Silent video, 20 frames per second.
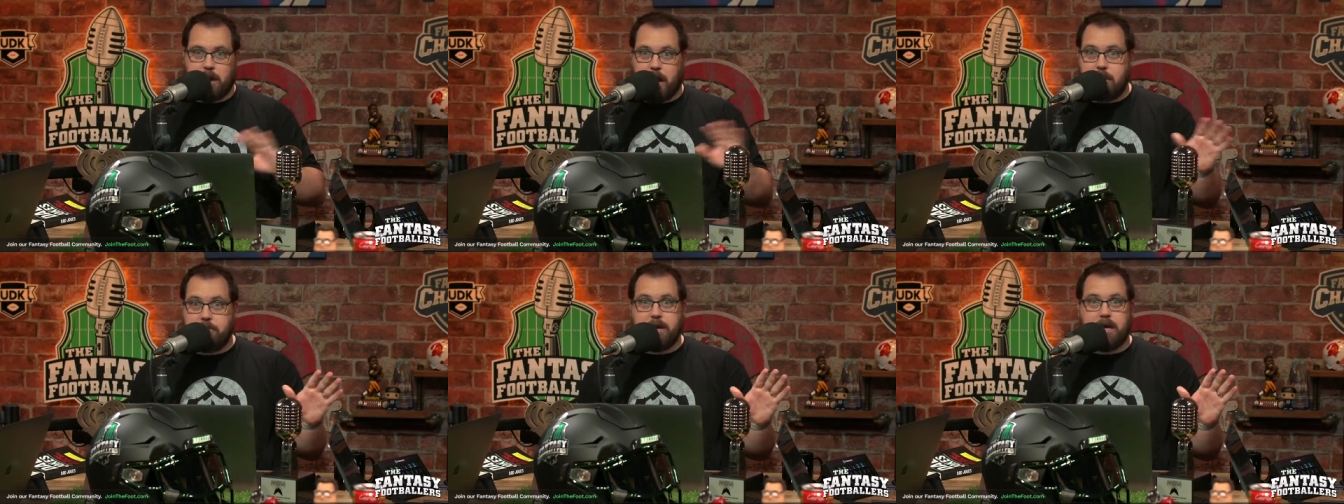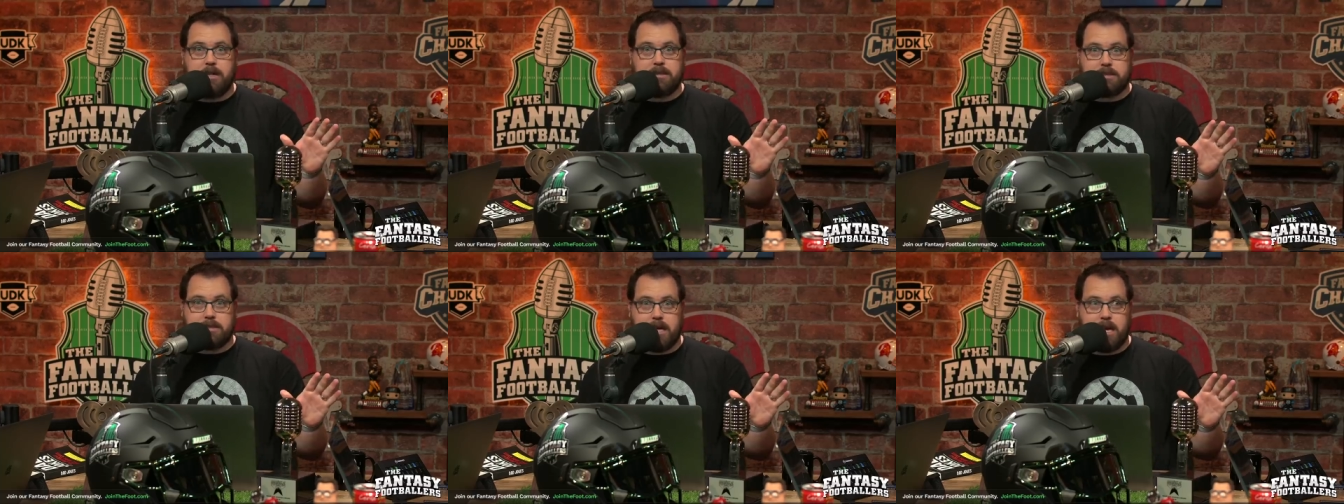I'm
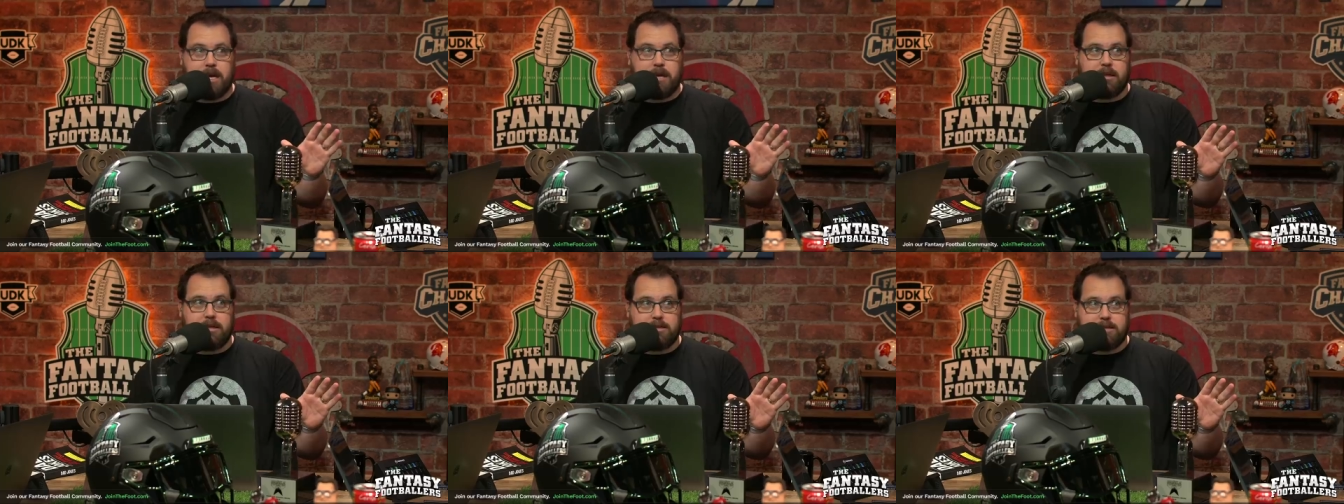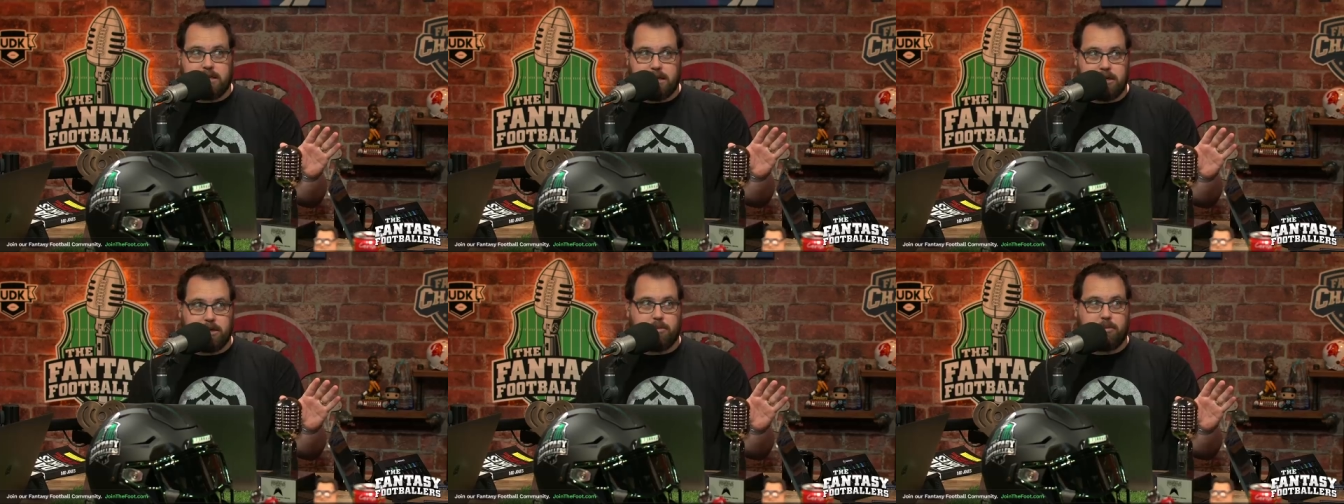not saying
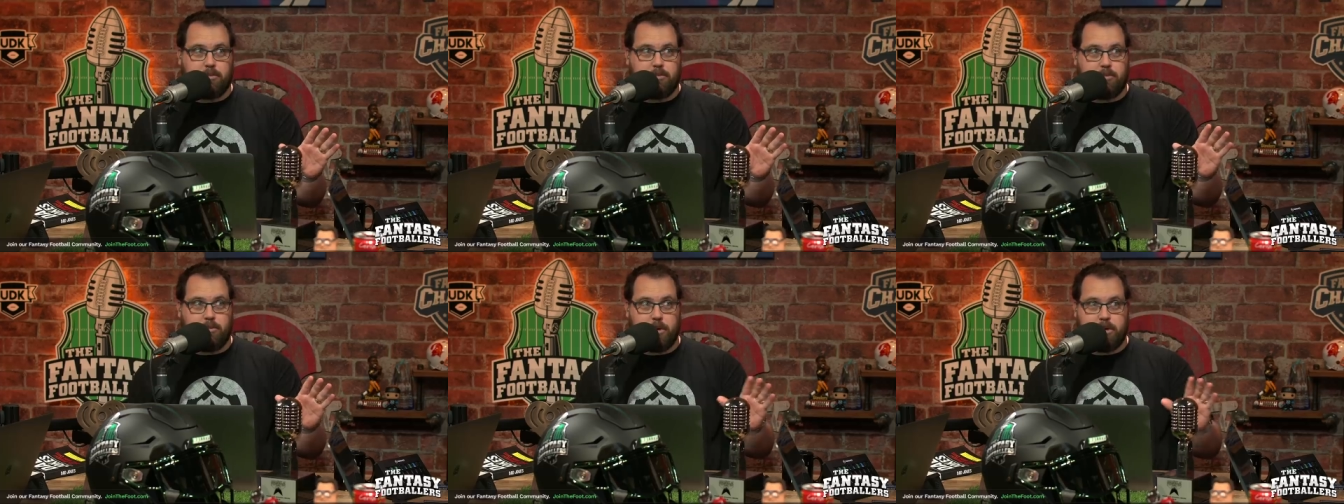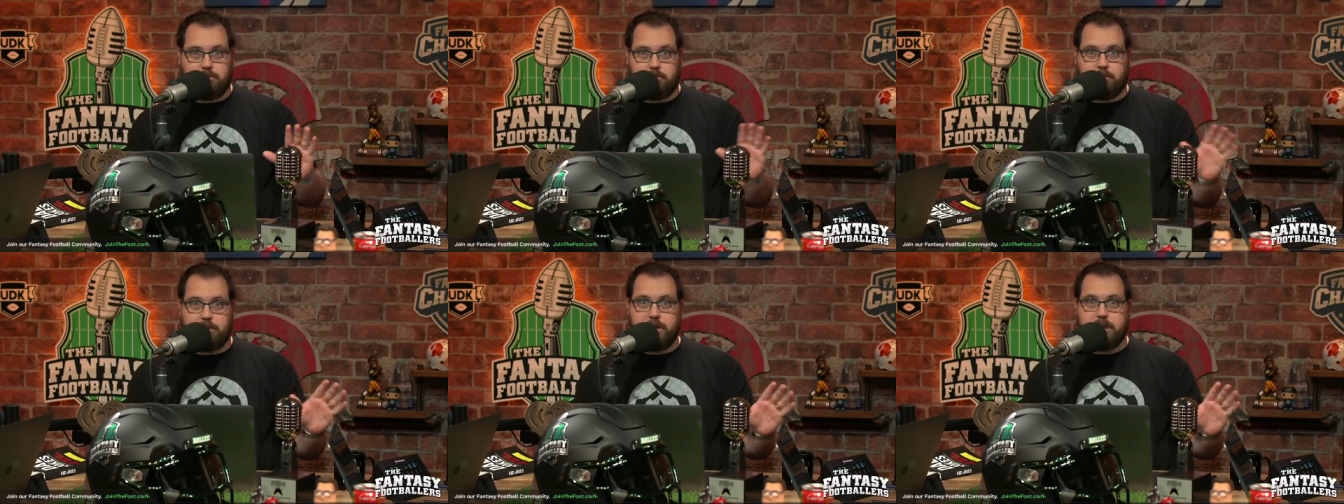that's here
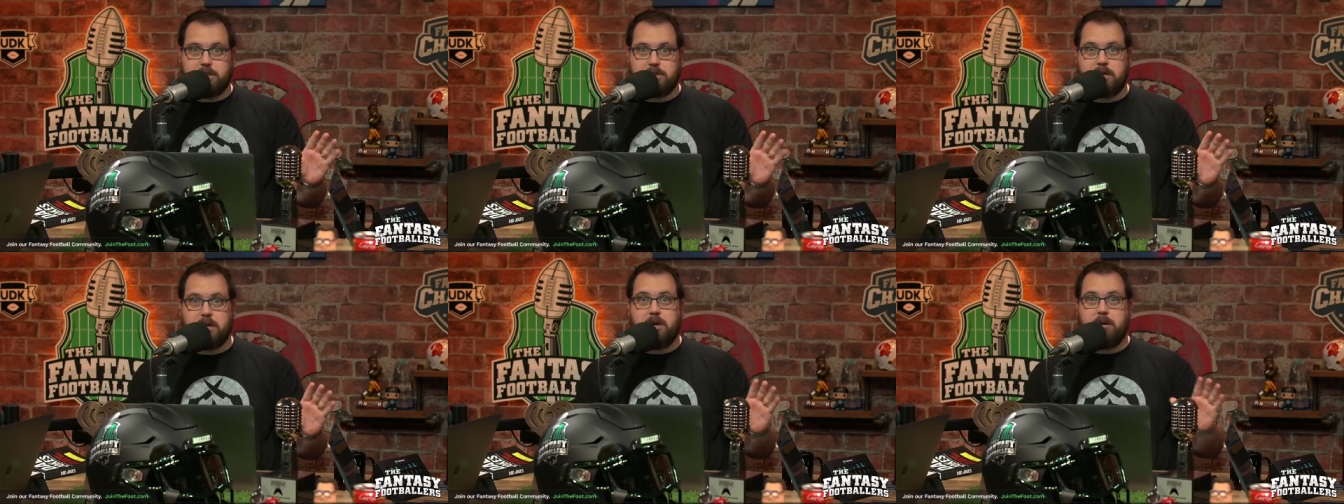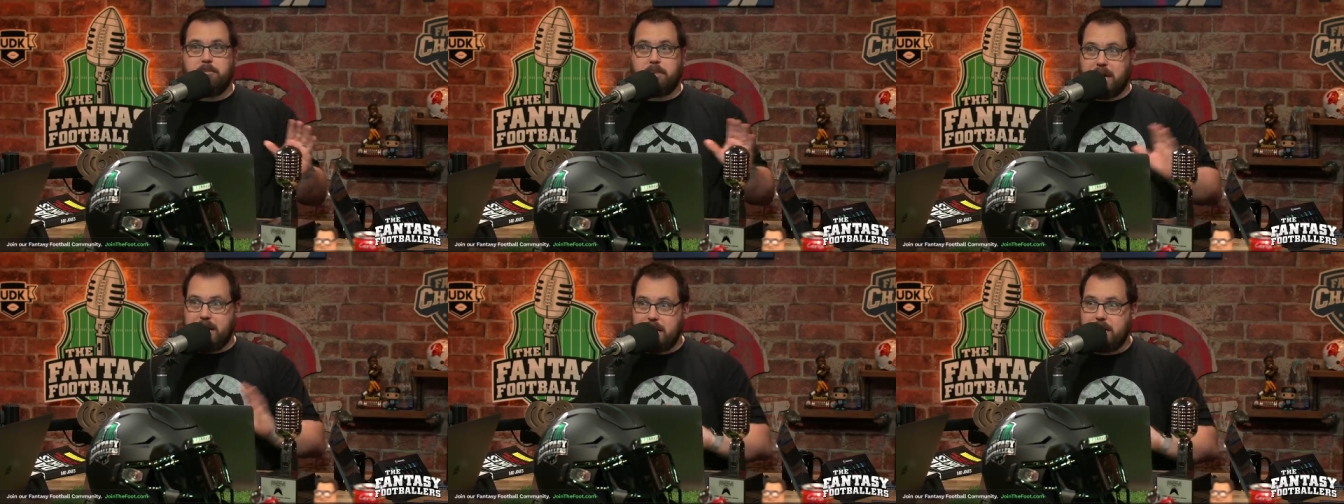with Brees,
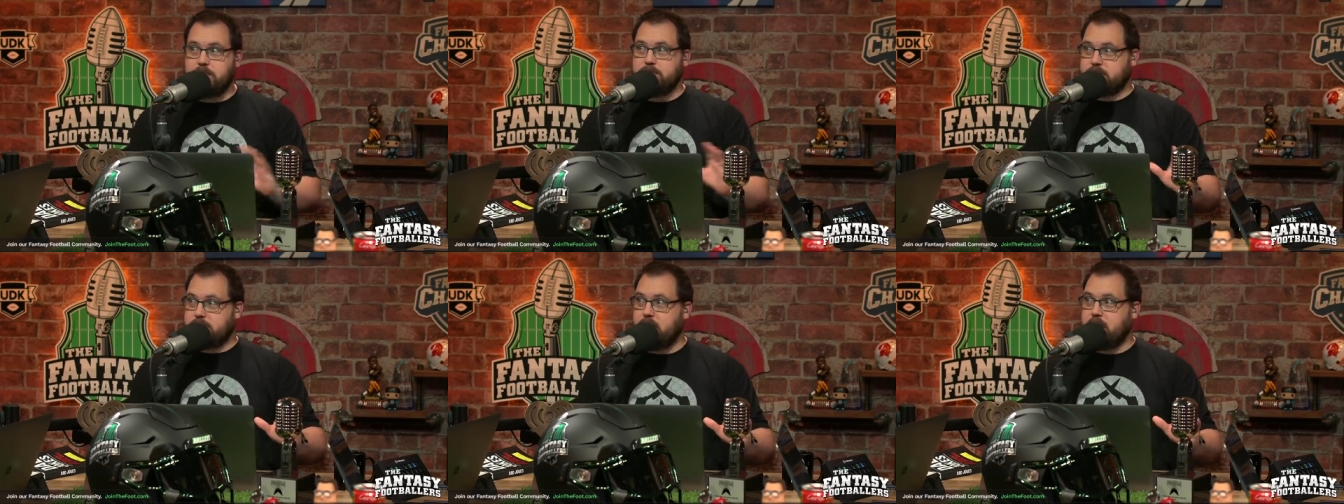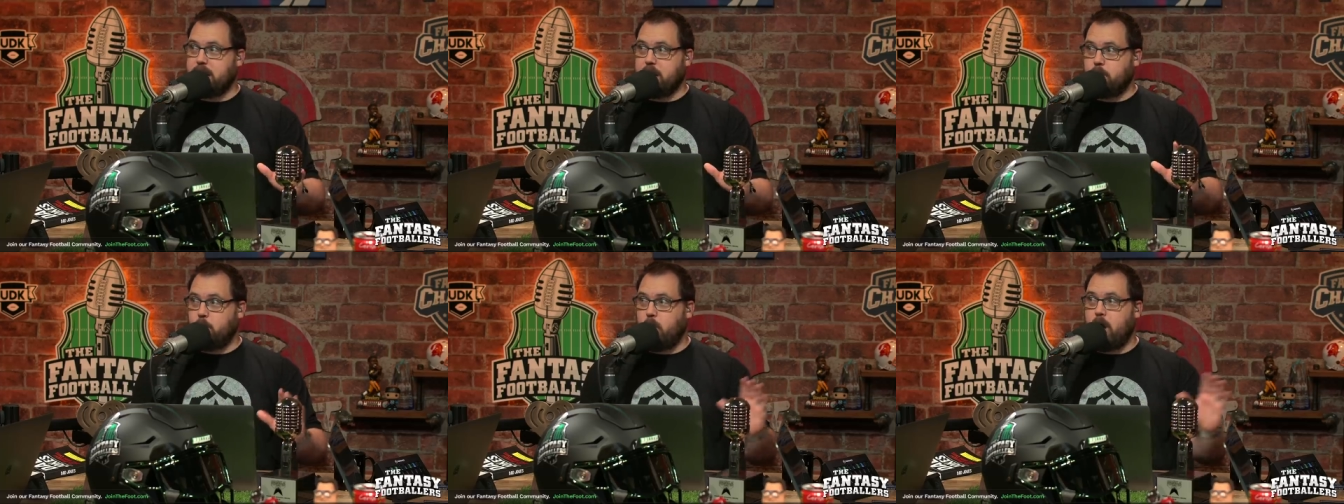but I am
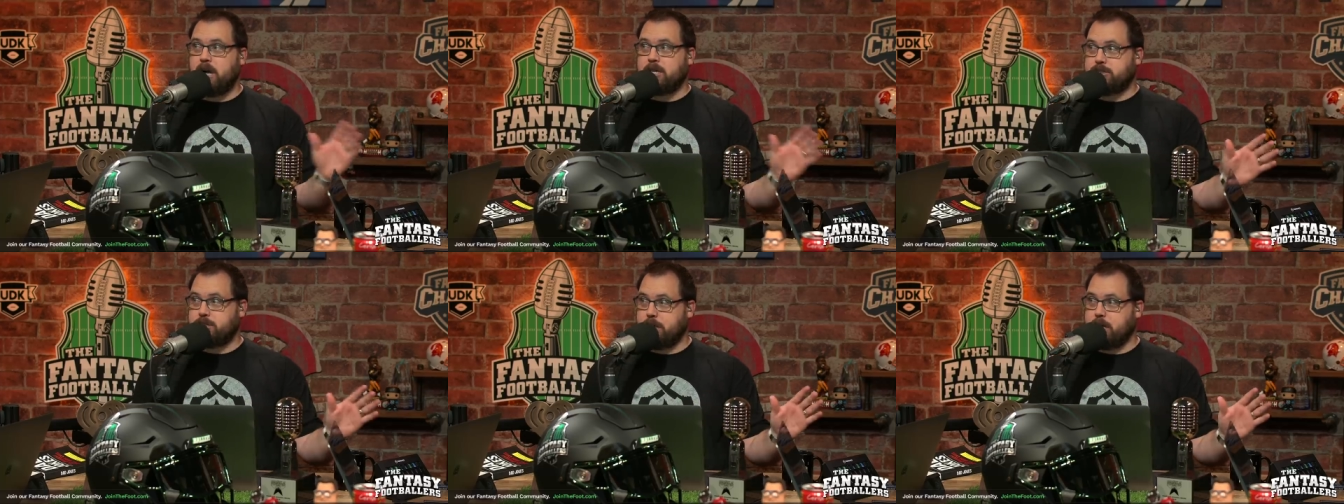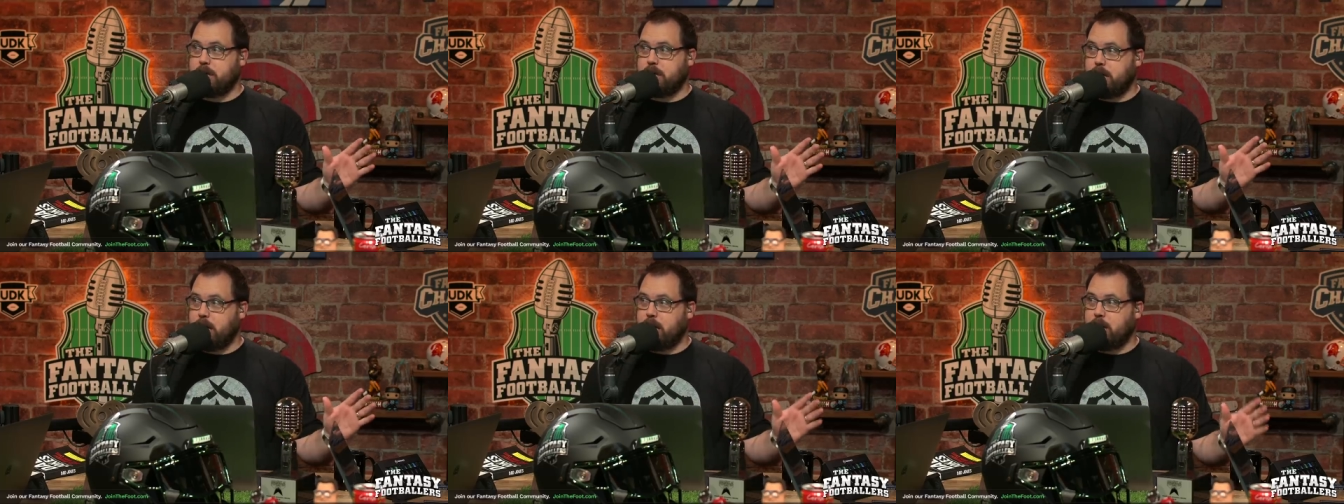saying I'm watching
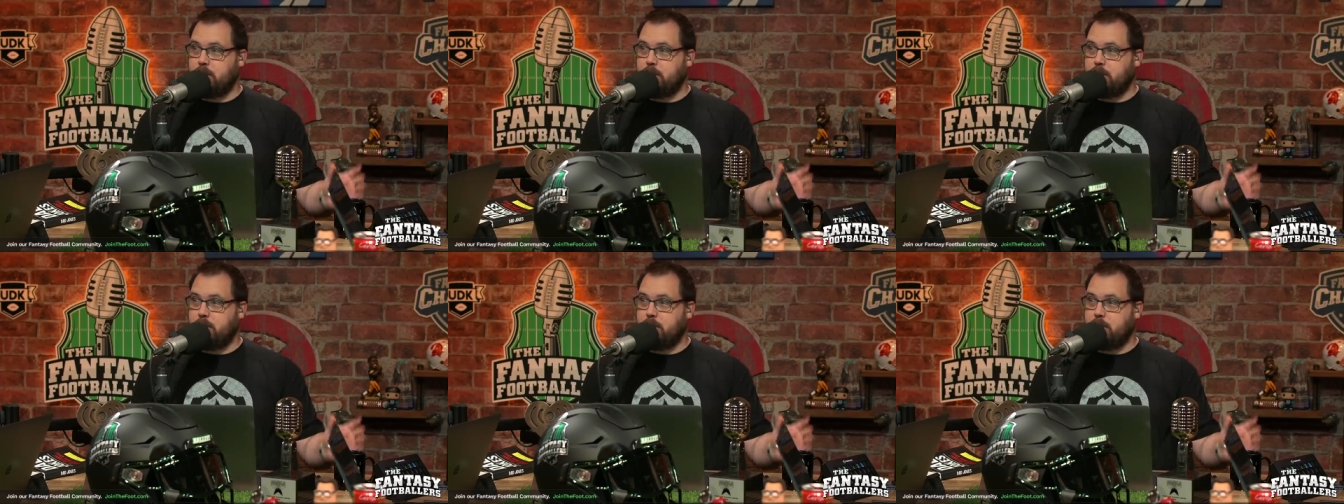it now.